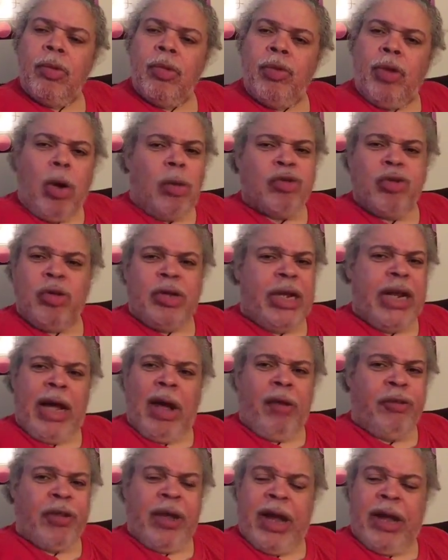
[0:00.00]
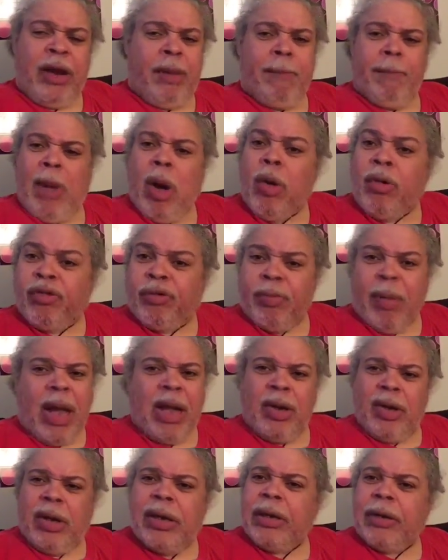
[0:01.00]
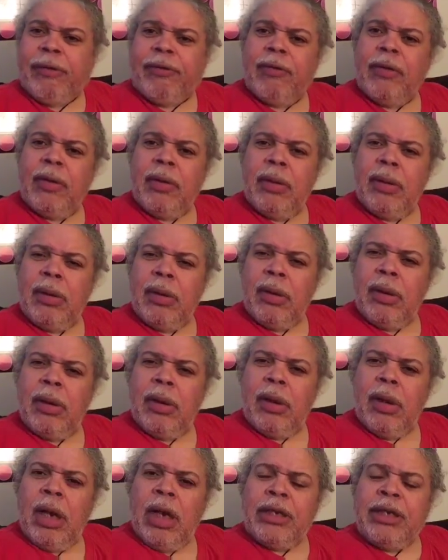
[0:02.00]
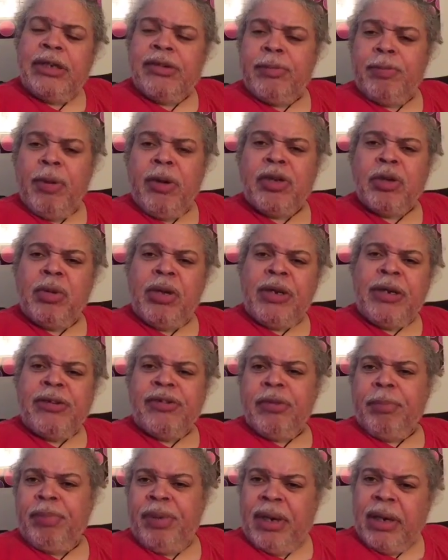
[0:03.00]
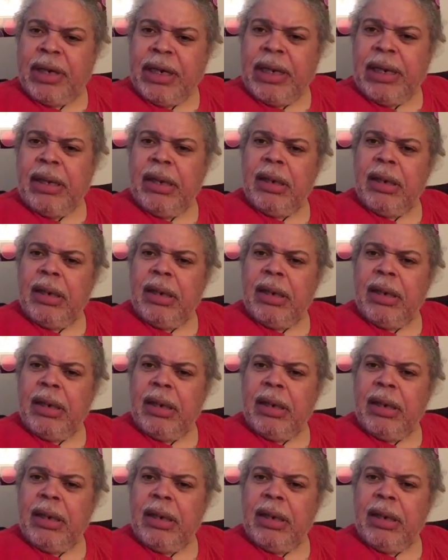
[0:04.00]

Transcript: Those who need health care the most, my goodness, a person with a disability,